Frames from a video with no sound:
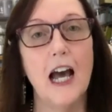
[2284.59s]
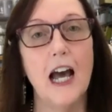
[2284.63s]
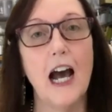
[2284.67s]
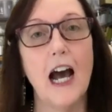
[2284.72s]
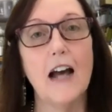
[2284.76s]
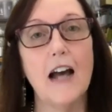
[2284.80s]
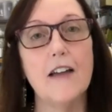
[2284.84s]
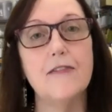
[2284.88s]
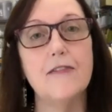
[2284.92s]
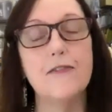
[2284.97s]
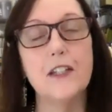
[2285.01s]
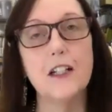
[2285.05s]

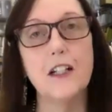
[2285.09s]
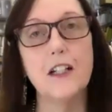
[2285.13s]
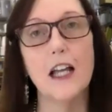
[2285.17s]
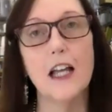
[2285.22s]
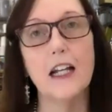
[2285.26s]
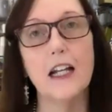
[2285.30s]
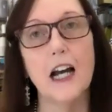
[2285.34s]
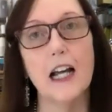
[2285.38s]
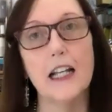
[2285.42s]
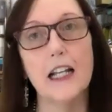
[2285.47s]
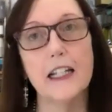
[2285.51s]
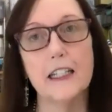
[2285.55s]
I feel
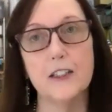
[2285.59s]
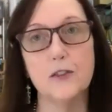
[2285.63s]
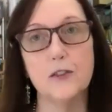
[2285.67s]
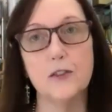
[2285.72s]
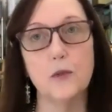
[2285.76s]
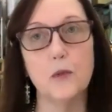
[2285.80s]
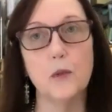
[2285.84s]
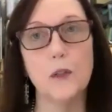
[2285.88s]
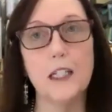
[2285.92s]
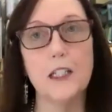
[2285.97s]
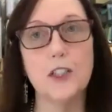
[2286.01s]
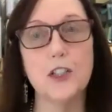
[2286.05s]
like I can
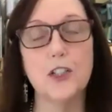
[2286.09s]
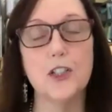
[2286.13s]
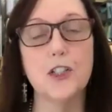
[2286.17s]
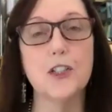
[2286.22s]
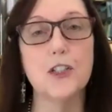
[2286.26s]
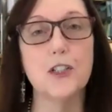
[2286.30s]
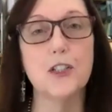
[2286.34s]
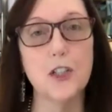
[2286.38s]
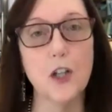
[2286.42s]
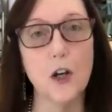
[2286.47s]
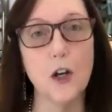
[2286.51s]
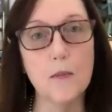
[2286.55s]
reach
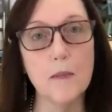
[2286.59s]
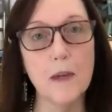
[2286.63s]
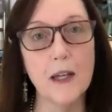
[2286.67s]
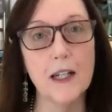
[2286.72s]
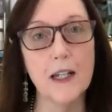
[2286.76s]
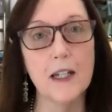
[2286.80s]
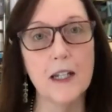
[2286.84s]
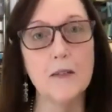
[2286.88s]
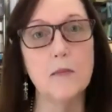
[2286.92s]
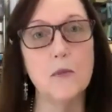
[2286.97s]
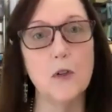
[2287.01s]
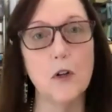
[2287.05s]
so
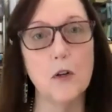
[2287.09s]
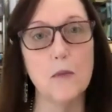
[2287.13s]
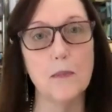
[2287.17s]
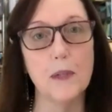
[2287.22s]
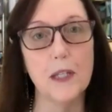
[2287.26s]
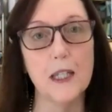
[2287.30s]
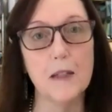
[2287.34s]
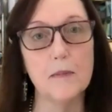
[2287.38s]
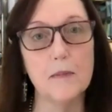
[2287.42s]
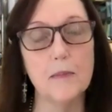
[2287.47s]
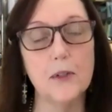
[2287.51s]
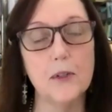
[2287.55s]
many more
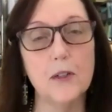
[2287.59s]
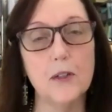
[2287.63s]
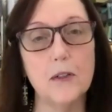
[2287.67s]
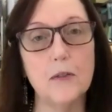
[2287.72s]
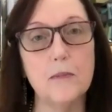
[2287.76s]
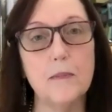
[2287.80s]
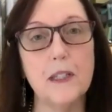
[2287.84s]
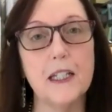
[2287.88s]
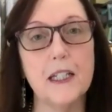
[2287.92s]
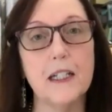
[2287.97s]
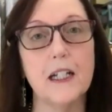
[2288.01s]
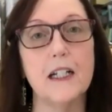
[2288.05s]
people
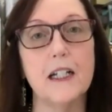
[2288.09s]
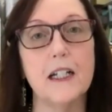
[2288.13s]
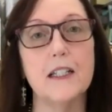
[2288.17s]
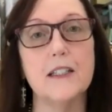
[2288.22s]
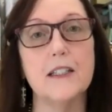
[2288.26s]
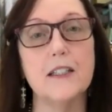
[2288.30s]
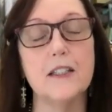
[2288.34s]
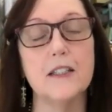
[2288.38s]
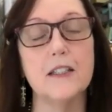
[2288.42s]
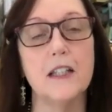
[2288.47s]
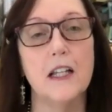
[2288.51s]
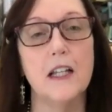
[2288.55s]

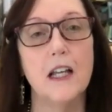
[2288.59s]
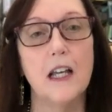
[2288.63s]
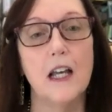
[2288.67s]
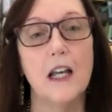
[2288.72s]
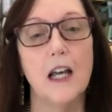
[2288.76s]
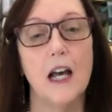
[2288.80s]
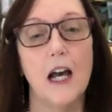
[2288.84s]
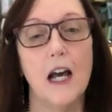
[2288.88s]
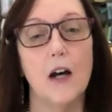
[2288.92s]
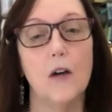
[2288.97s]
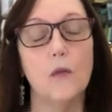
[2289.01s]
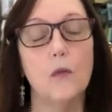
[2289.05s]
because
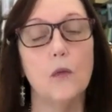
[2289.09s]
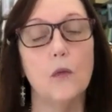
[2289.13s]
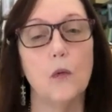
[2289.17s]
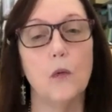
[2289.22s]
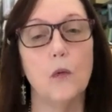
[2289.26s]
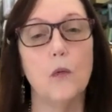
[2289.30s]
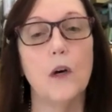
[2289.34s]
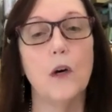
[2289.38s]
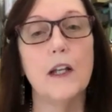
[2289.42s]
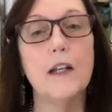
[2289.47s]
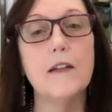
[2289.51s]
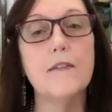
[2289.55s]

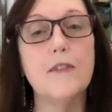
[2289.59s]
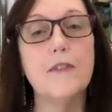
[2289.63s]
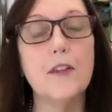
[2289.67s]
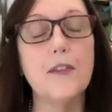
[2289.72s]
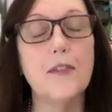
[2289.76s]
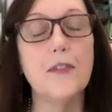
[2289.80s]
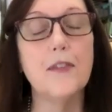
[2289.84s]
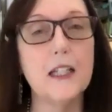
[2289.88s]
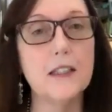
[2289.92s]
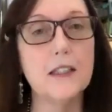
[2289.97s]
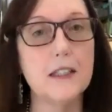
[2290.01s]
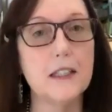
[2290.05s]
one of the
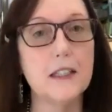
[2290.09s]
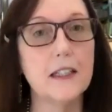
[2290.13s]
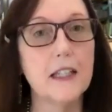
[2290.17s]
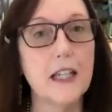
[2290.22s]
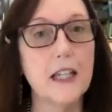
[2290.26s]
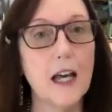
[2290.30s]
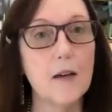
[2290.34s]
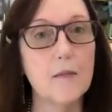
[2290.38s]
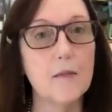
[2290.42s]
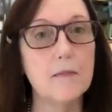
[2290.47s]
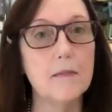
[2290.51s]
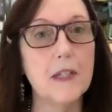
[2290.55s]
things that
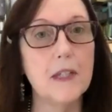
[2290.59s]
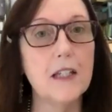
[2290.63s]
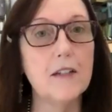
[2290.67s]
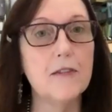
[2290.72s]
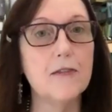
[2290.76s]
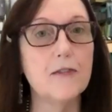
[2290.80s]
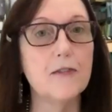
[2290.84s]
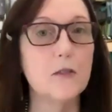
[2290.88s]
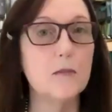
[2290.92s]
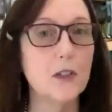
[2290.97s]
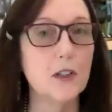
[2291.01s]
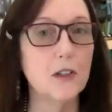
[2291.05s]
kept me
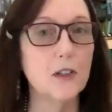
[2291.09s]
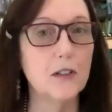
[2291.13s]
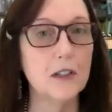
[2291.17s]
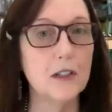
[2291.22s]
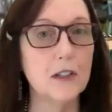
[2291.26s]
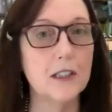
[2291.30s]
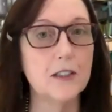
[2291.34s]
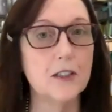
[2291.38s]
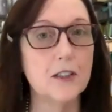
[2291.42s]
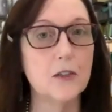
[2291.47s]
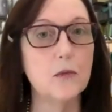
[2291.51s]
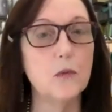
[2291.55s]
from
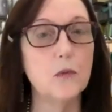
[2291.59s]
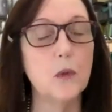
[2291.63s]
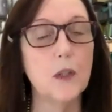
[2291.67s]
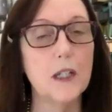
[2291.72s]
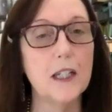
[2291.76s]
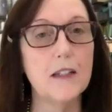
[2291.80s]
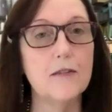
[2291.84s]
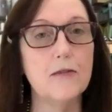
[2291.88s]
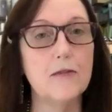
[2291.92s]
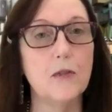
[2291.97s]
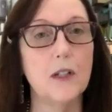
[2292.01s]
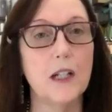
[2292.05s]
learning to
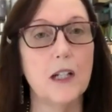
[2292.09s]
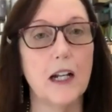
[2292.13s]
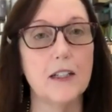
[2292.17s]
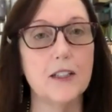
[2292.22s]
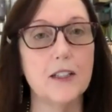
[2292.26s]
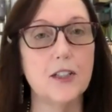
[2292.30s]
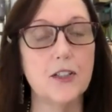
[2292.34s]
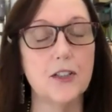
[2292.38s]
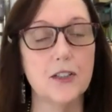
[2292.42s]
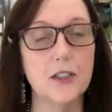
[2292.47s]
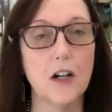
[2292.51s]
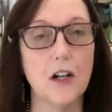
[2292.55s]
weave when I
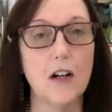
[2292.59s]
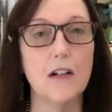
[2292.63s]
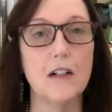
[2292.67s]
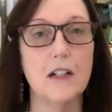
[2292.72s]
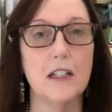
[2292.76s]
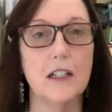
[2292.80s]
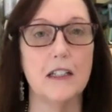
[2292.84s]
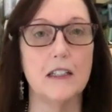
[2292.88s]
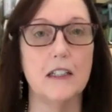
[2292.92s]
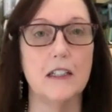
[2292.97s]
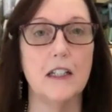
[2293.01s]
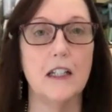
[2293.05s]

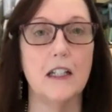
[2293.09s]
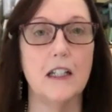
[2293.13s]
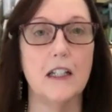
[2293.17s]
started